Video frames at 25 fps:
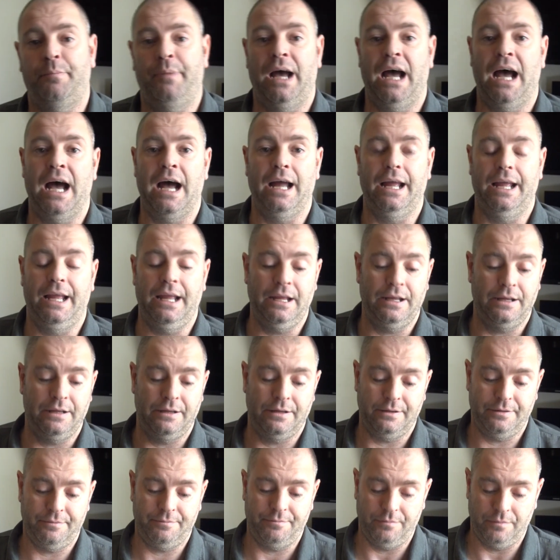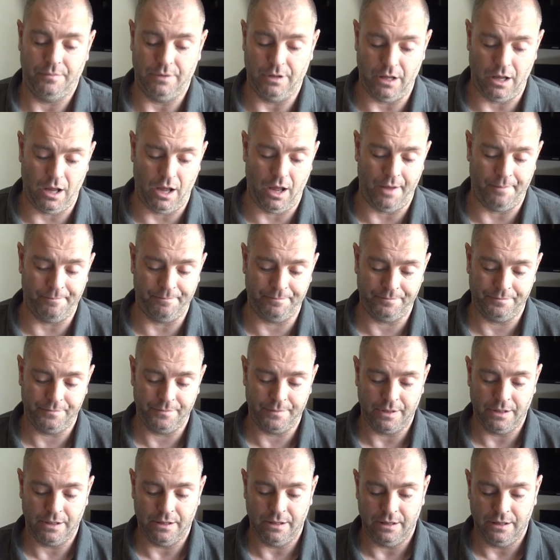party. Um,
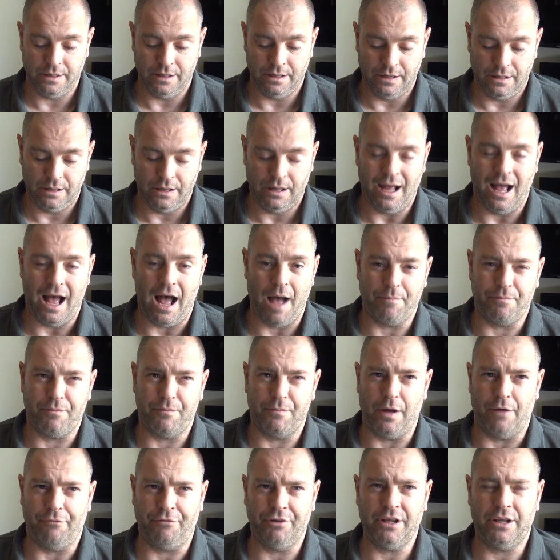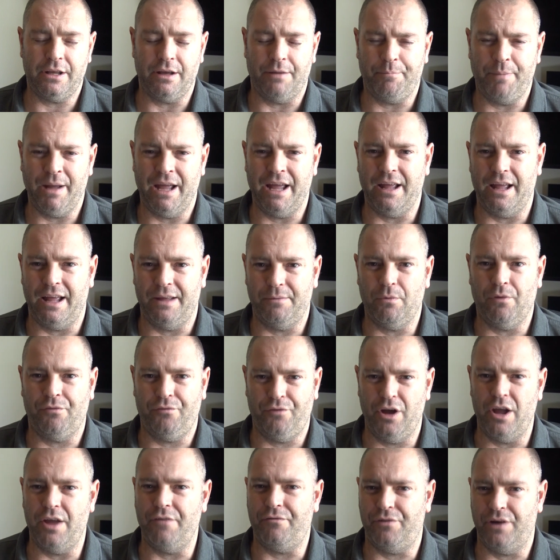I, I, think I paid it
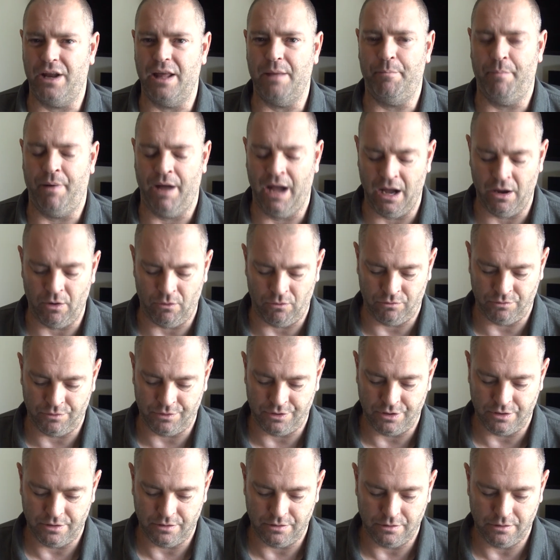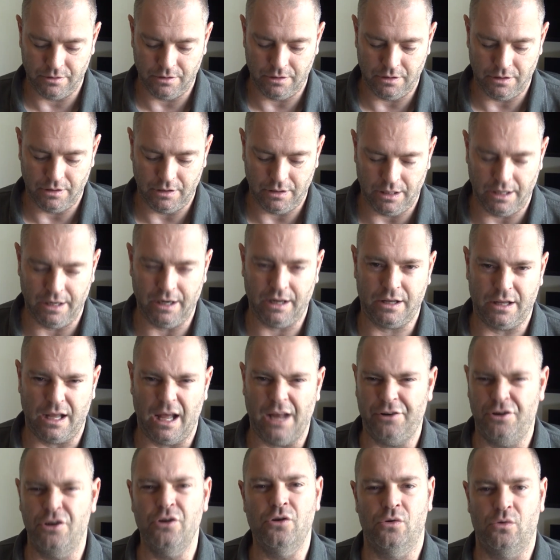£33 and I,
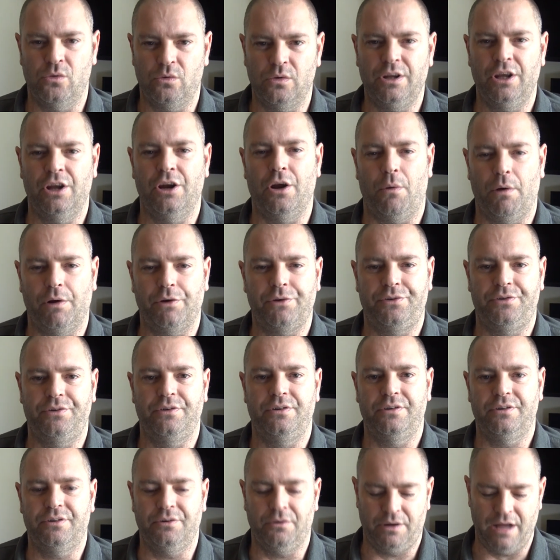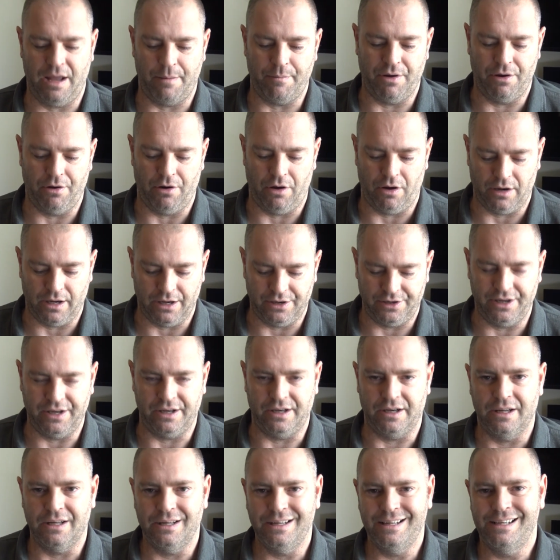I, knew, you know, I, don't get me wrong, I
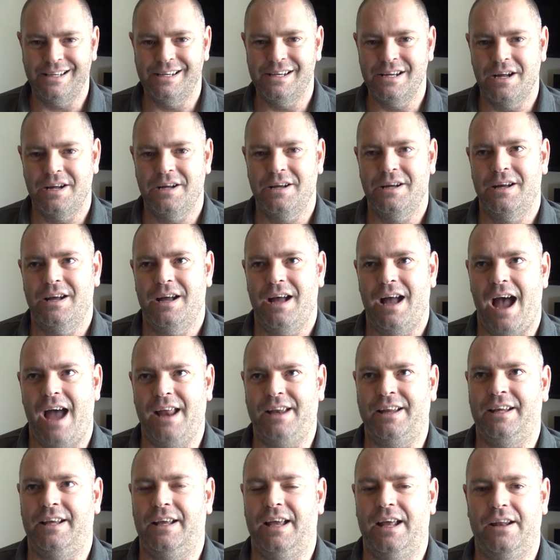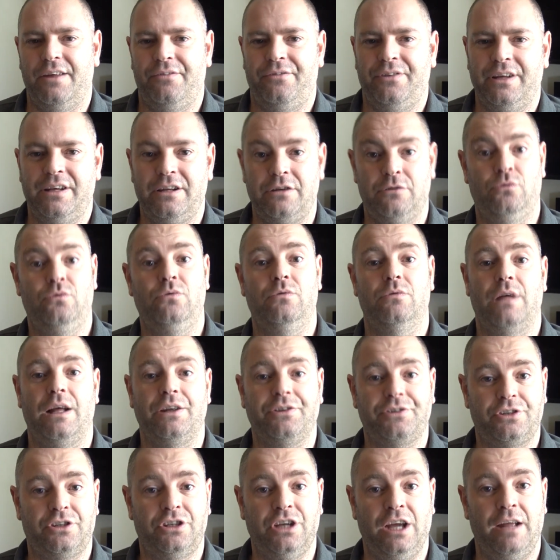didn't, I didn't get it thinking, oh,
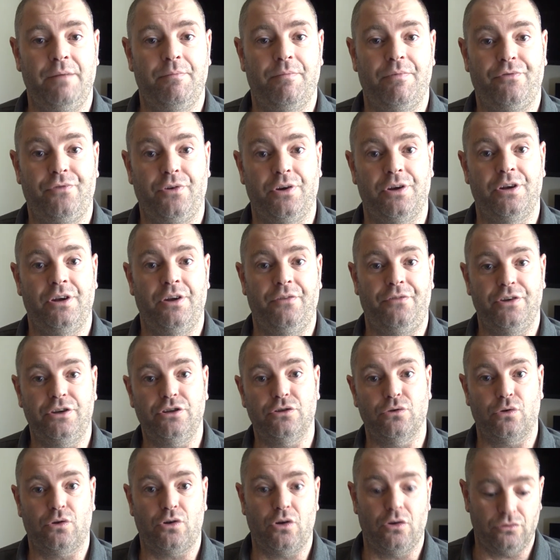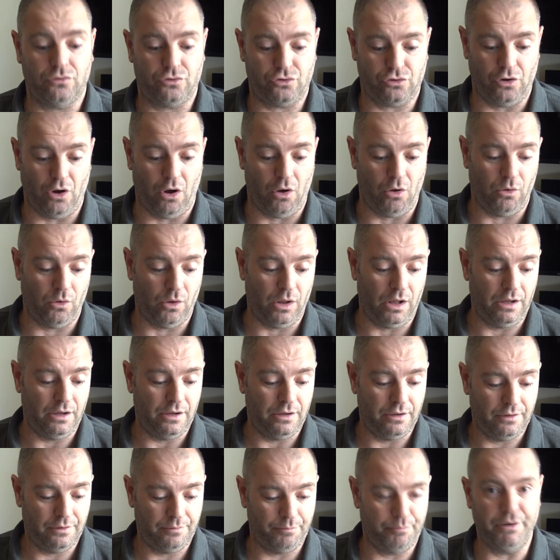that's cheap for an official controller.
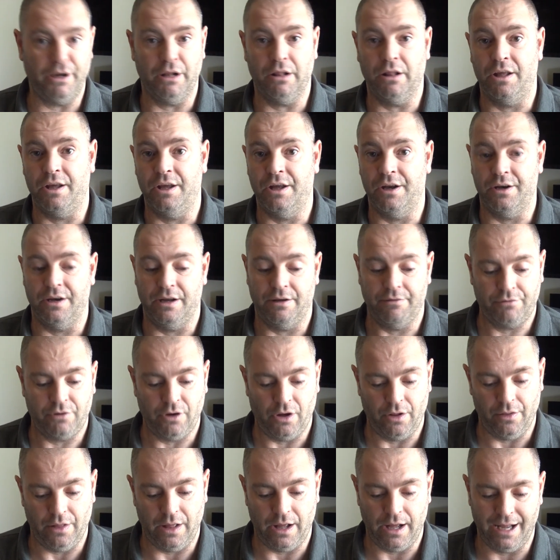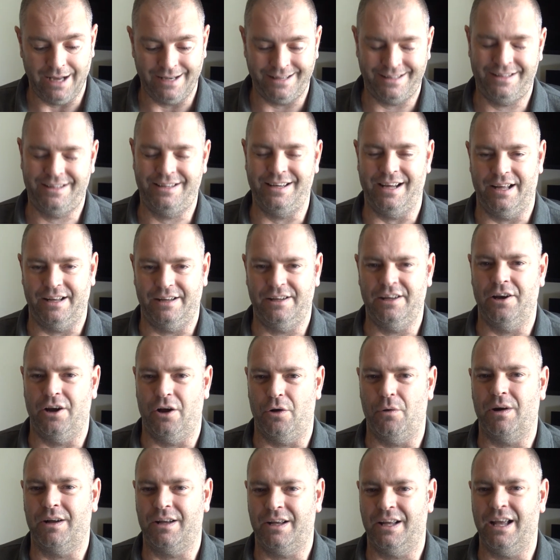Brilliant, I've got that. I, you
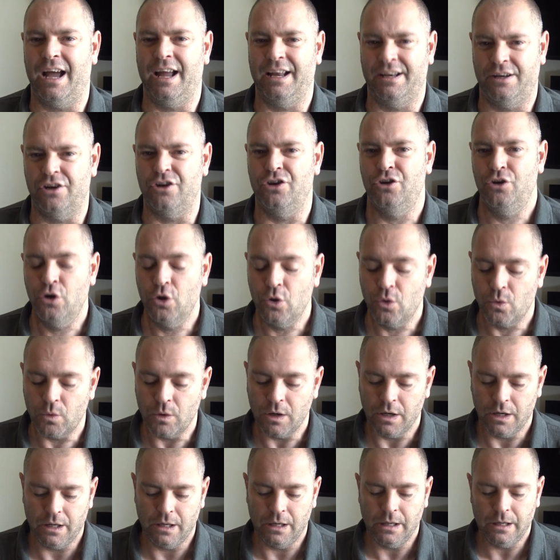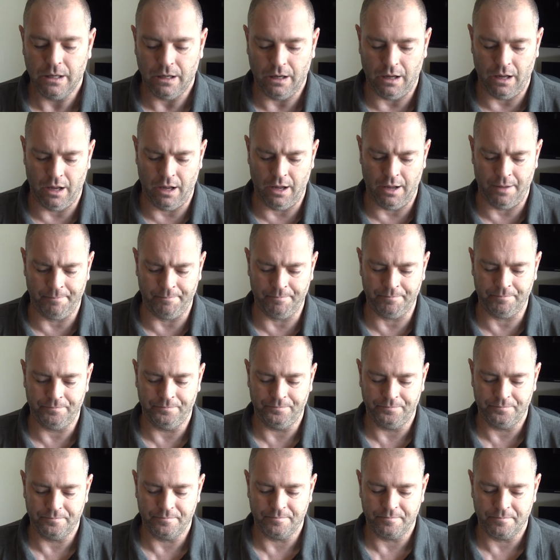know, I kind of knew.
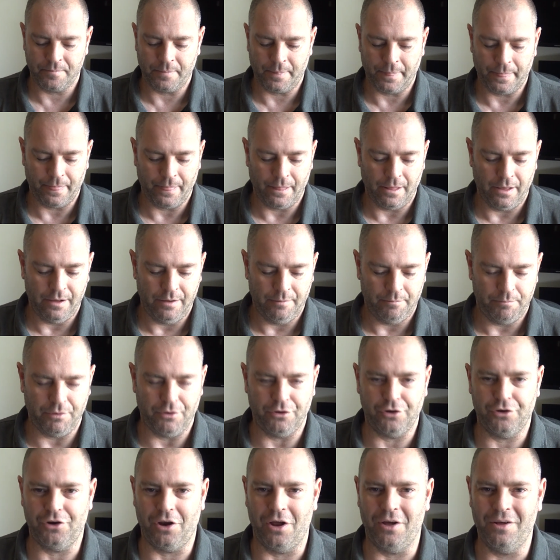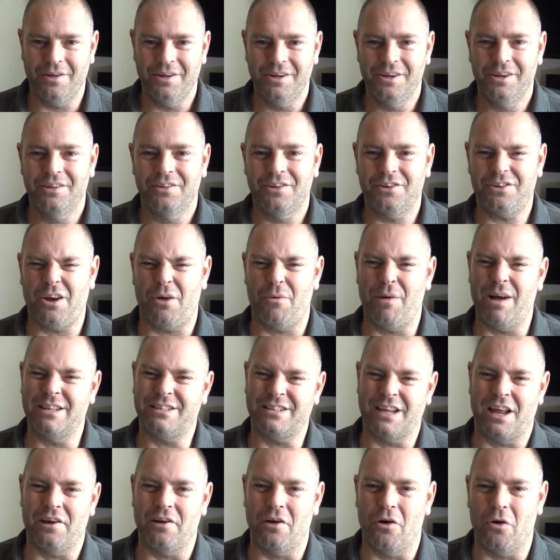Um, but there's, there's always
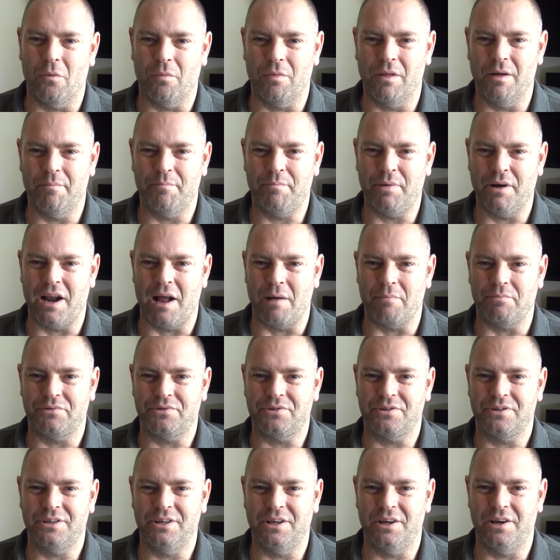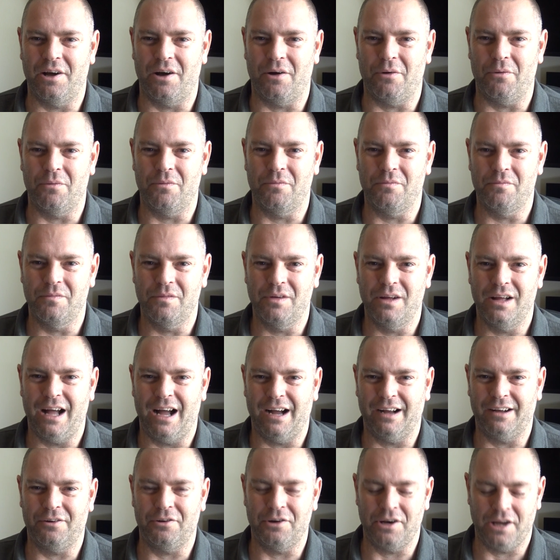that hope that perhaps, you know,
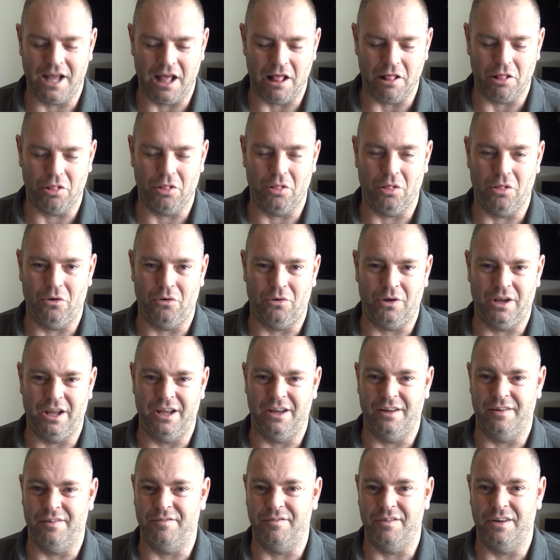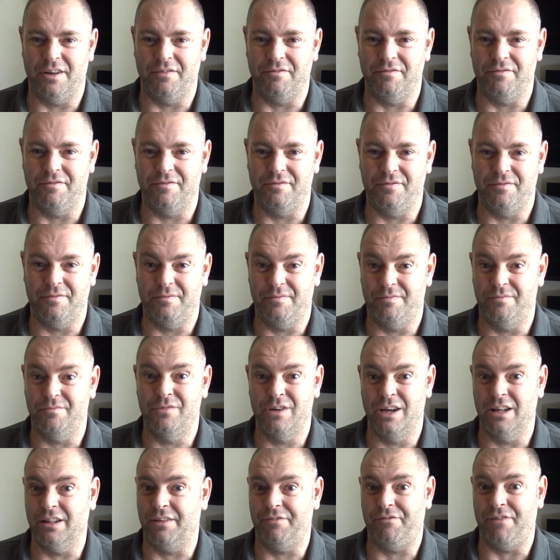I'm going to get lucky and, and
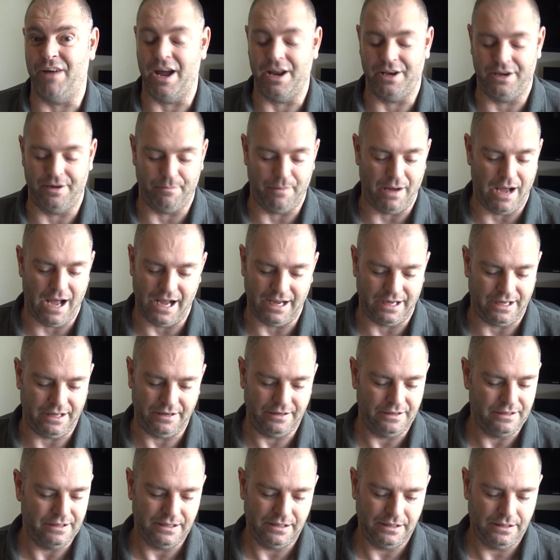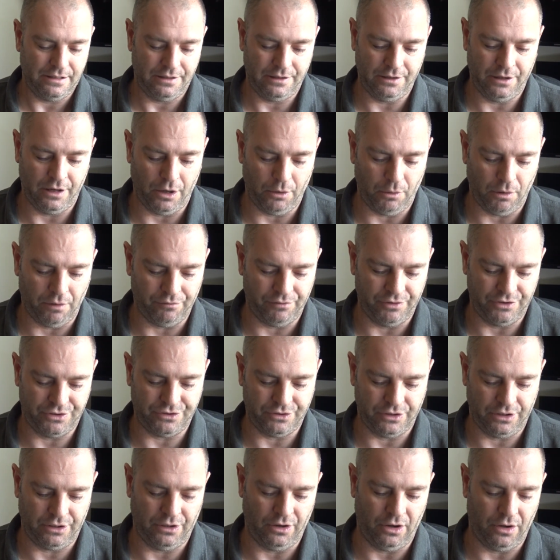really find a bargain. No,
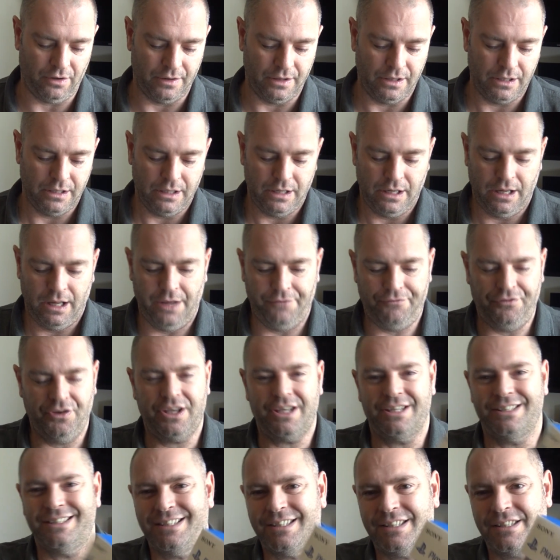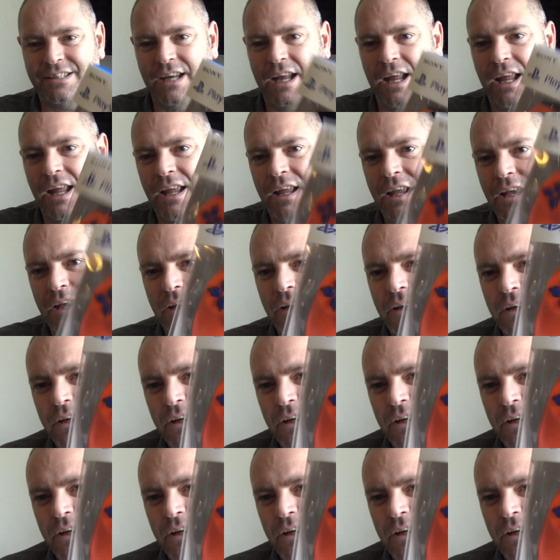obviously not. If you can see